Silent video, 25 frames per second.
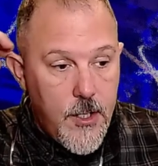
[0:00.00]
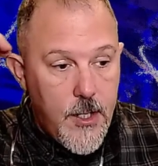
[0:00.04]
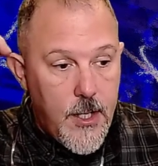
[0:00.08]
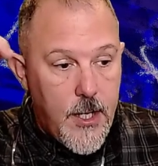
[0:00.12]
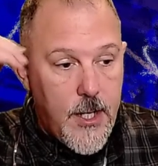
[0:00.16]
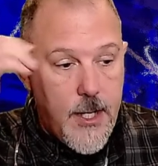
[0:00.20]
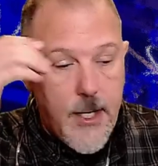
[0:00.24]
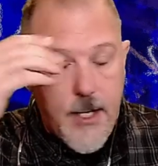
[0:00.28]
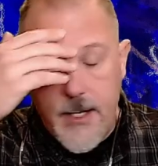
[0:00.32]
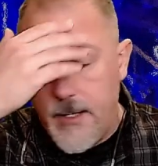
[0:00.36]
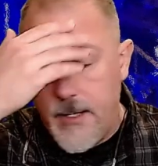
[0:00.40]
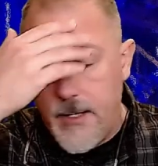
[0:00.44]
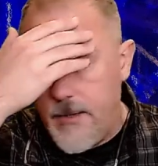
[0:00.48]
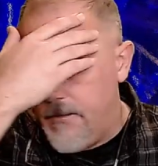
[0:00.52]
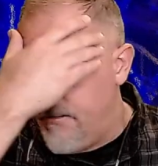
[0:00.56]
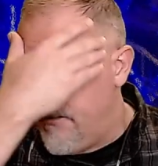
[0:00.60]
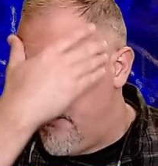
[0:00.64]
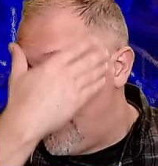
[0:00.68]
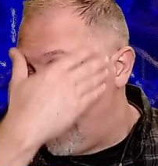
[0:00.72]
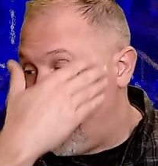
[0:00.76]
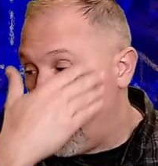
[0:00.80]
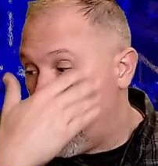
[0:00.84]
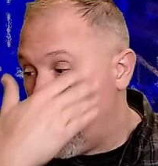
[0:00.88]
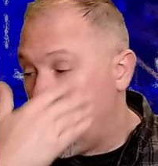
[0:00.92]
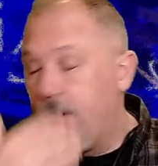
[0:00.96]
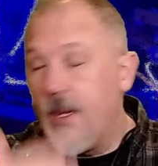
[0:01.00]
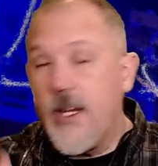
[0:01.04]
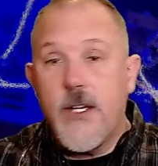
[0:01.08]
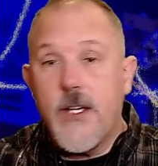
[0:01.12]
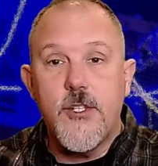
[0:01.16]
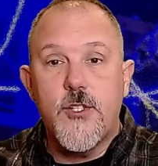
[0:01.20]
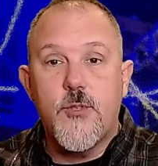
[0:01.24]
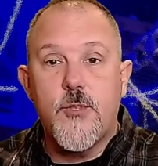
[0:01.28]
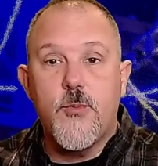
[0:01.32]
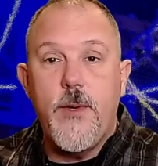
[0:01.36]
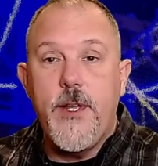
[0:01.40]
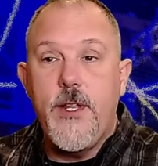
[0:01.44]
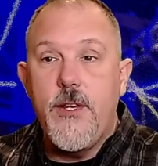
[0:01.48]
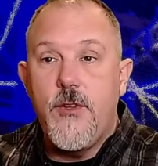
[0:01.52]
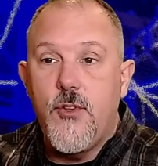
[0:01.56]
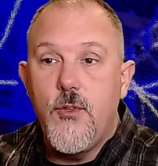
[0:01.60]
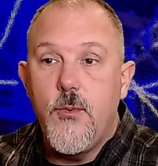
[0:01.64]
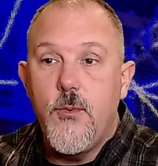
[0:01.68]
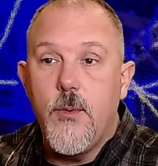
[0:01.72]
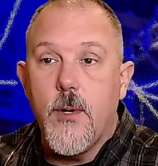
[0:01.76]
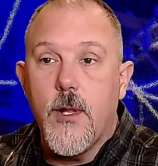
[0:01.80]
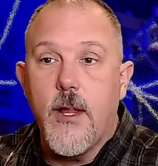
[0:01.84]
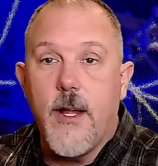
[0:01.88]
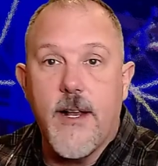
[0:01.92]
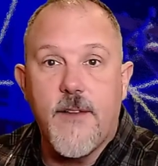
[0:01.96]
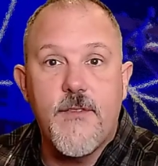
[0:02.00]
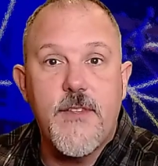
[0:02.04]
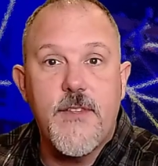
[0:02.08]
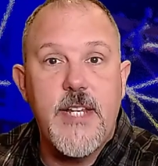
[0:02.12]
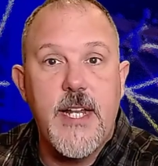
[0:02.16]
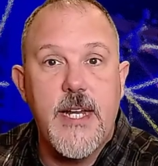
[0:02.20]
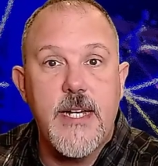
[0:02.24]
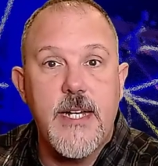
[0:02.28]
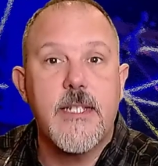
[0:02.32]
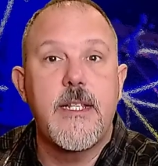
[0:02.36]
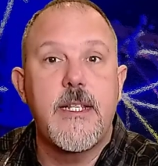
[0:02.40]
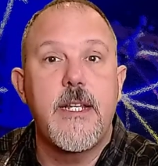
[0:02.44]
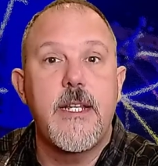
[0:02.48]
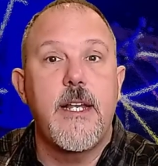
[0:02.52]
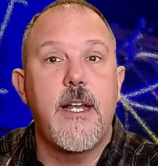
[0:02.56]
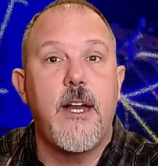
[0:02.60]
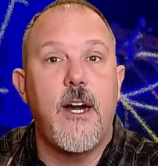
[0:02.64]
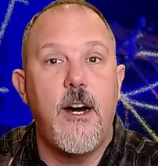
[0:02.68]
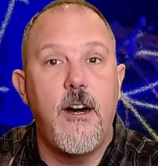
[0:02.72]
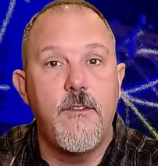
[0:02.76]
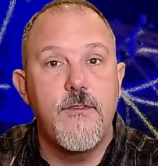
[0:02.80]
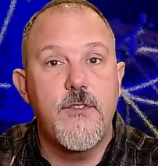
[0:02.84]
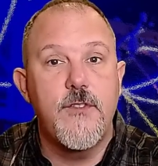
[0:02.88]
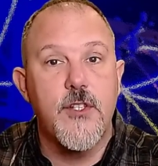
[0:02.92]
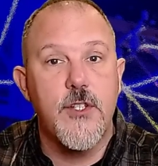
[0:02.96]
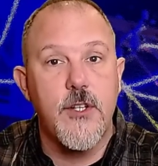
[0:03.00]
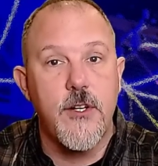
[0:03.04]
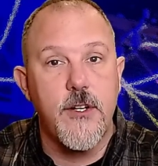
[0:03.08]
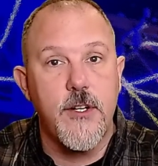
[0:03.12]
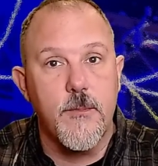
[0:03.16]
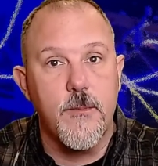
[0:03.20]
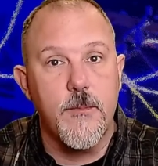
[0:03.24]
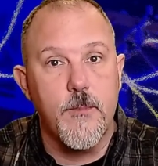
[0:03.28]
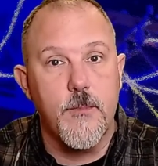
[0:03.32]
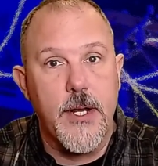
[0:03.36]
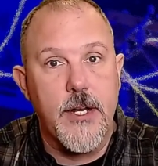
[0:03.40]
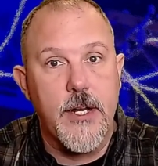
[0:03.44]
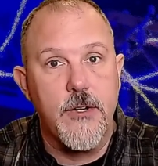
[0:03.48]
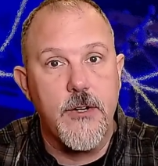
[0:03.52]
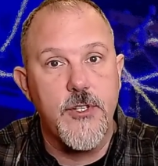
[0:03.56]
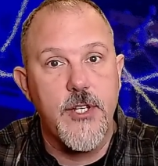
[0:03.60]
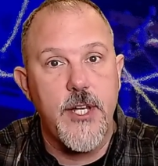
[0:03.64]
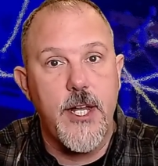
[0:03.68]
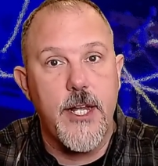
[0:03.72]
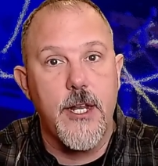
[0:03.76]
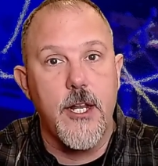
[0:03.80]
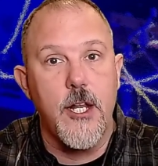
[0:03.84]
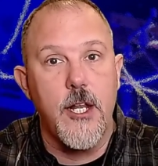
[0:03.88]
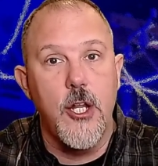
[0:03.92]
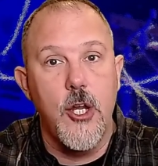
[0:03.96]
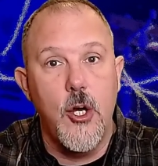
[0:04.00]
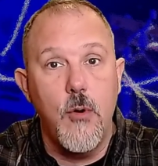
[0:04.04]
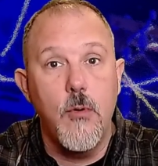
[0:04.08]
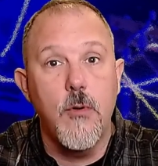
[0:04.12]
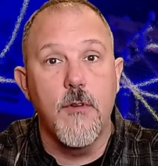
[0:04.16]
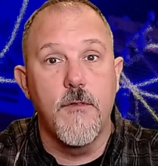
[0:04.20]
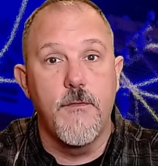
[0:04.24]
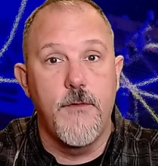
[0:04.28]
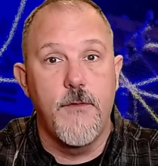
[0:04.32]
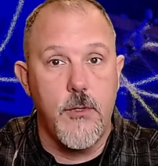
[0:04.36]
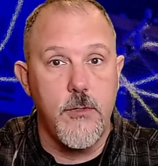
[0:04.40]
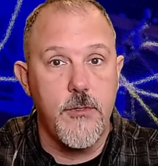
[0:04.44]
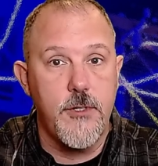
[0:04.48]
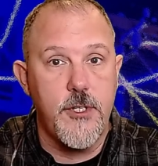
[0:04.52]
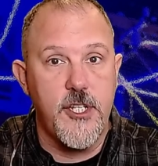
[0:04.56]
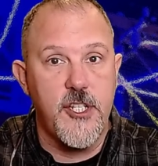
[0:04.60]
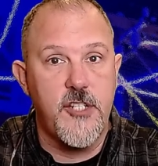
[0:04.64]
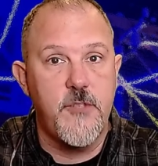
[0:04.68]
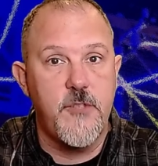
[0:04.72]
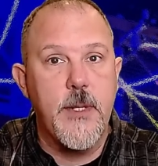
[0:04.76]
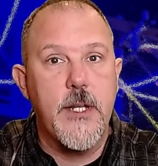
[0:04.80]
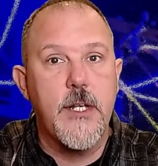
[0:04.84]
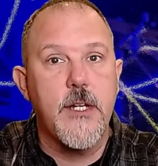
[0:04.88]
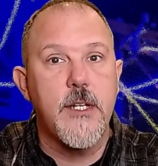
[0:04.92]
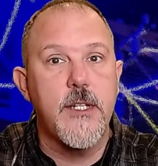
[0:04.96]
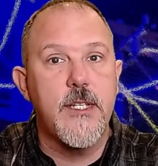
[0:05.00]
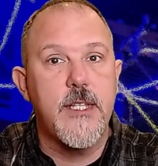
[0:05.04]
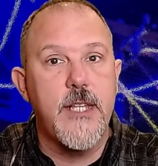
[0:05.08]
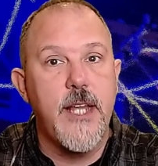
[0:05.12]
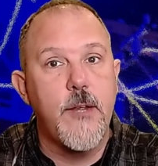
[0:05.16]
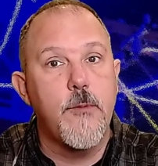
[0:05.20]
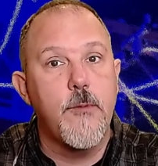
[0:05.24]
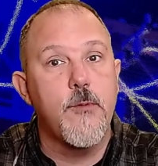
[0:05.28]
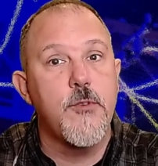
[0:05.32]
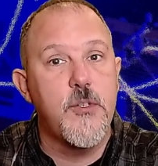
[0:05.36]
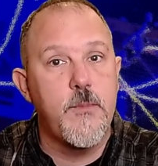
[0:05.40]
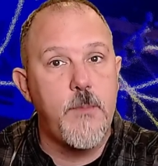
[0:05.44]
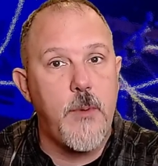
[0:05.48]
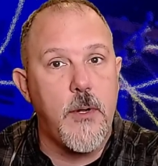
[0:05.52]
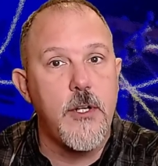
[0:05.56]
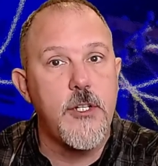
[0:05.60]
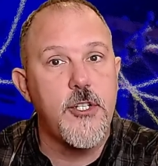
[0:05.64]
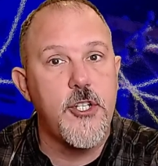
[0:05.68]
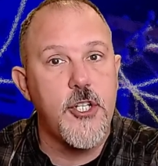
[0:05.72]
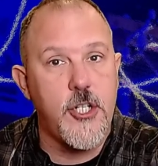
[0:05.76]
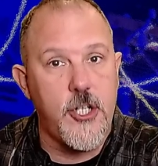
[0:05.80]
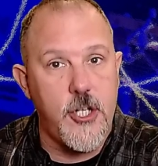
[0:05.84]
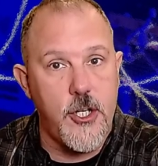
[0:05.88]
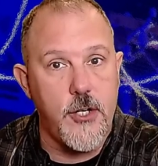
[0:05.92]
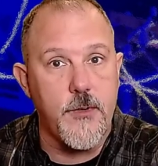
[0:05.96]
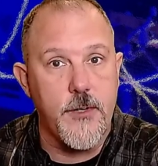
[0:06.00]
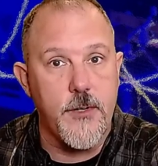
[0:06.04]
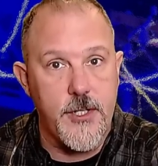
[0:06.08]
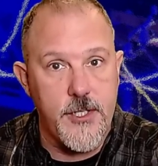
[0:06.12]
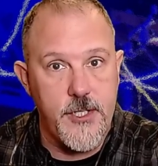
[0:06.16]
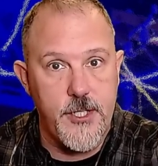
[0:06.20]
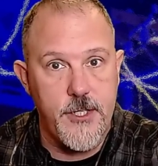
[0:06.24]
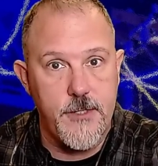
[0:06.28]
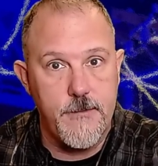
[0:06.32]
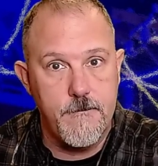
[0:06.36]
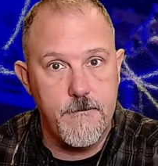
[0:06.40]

Um, because we do a lot of testing of circuit breakers at lower voltage because they respond to current.